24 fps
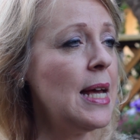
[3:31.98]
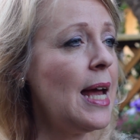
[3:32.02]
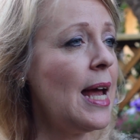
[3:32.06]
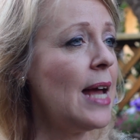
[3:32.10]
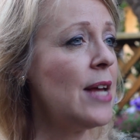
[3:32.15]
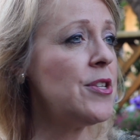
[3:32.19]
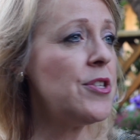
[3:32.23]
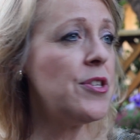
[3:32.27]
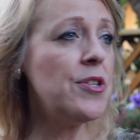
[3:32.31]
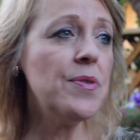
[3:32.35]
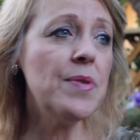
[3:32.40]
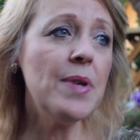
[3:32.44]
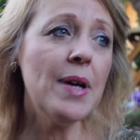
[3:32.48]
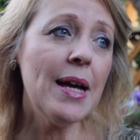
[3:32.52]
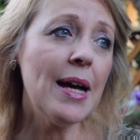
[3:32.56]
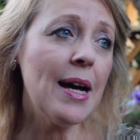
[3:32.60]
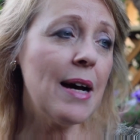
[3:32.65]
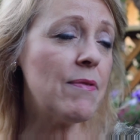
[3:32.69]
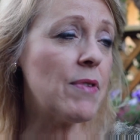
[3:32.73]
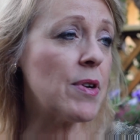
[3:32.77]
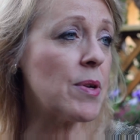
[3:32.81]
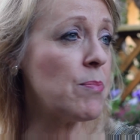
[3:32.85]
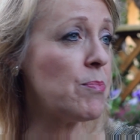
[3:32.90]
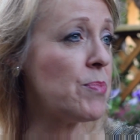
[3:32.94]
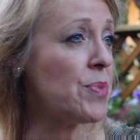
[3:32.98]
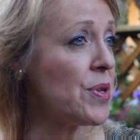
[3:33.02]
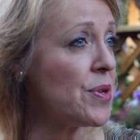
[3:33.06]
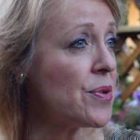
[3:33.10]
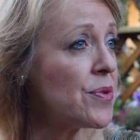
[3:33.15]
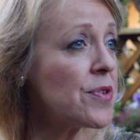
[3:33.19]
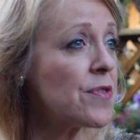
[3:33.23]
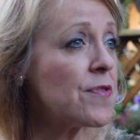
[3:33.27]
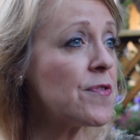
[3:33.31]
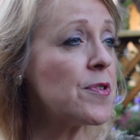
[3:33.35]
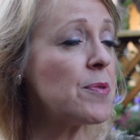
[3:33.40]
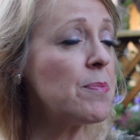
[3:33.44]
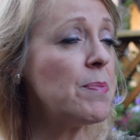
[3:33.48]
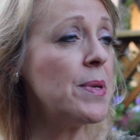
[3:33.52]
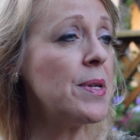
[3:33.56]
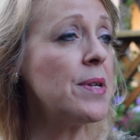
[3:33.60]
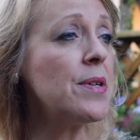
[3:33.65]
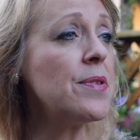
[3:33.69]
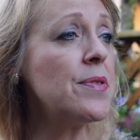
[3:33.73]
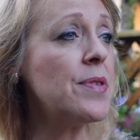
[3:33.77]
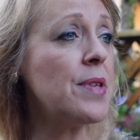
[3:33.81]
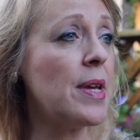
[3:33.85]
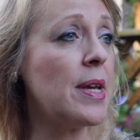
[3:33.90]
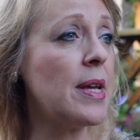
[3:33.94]
and you have a beautiful
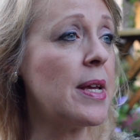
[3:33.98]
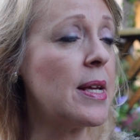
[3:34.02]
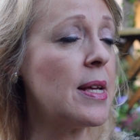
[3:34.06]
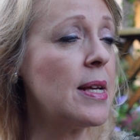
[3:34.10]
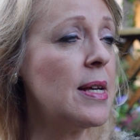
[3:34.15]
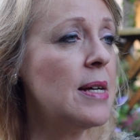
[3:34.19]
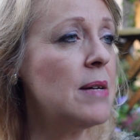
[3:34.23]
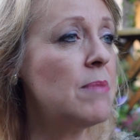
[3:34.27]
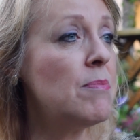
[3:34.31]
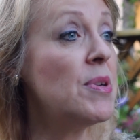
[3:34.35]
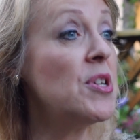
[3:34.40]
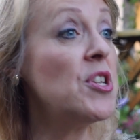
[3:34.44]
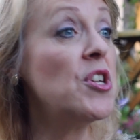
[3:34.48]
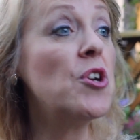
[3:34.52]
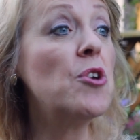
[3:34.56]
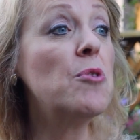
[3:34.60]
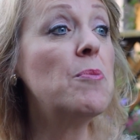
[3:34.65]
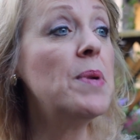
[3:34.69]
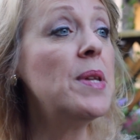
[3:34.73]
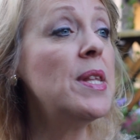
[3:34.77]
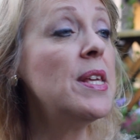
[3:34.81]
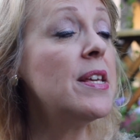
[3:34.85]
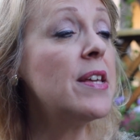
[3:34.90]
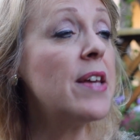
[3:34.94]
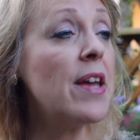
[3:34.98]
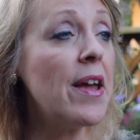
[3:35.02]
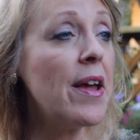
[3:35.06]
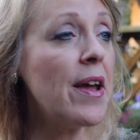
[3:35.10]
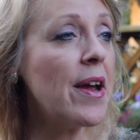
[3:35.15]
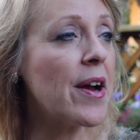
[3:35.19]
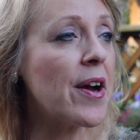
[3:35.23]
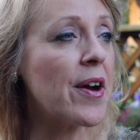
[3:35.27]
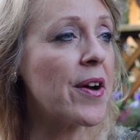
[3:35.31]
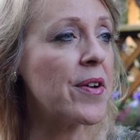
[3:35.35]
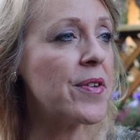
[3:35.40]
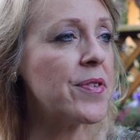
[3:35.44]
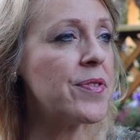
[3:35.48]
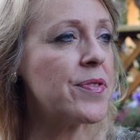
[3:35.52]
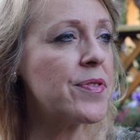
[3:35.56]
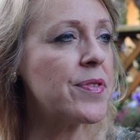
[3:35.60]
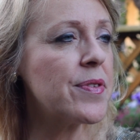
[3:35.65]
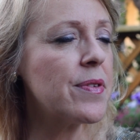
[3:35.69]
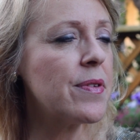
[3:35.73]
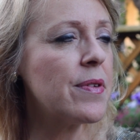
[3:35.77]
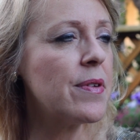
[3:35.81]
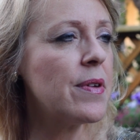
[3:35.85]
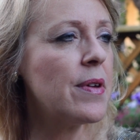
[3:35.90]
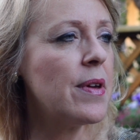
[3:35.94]
building, but nobody cares,
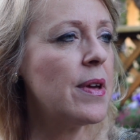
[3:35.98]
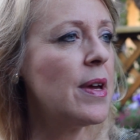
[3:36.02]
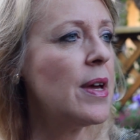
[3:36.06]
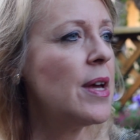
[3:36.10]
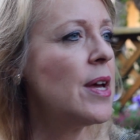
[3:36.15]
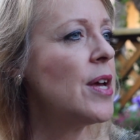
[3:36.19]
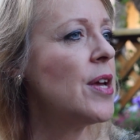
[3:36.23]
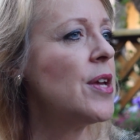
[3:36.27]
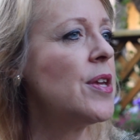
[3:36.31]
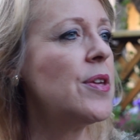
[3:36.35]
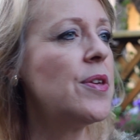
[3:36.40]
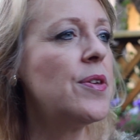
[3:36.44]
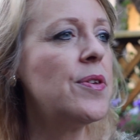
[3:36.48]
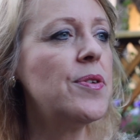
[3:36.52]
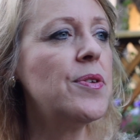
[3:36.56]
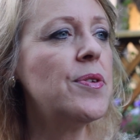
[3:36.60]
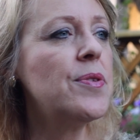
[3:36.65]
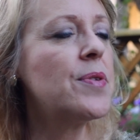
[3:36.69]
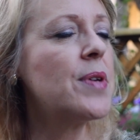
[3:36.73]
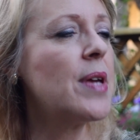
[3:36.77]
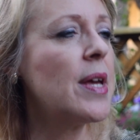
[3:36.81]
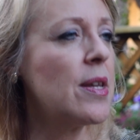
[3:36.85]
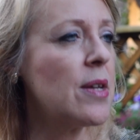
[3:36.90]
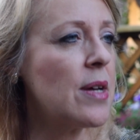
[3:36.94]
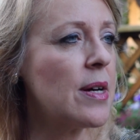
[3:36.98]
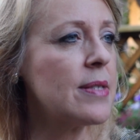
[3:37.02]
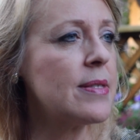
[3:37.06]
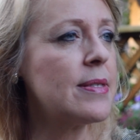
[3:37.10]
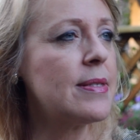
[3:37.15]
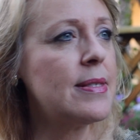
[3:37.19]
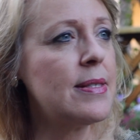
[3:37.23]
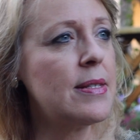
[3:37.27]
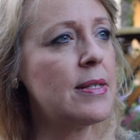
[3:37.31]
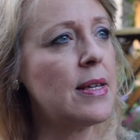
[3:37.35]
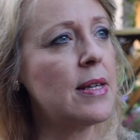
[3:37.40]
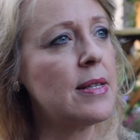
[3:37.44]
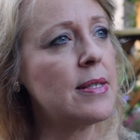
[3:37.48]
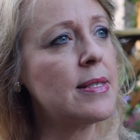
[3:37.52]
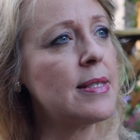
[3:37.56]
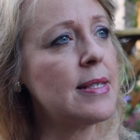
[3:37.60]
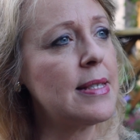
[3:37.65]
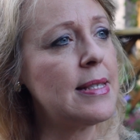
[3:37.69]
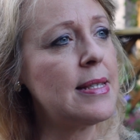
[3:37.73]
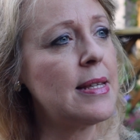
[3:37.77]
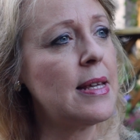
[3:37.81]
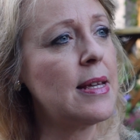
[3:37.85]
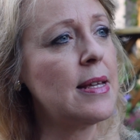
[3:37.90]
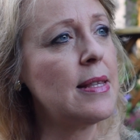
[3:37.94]
you cannot
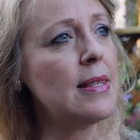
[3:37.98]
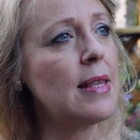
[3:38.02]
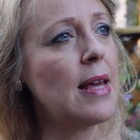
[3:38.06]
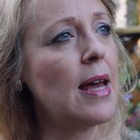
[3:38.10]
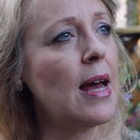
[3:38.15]
sustain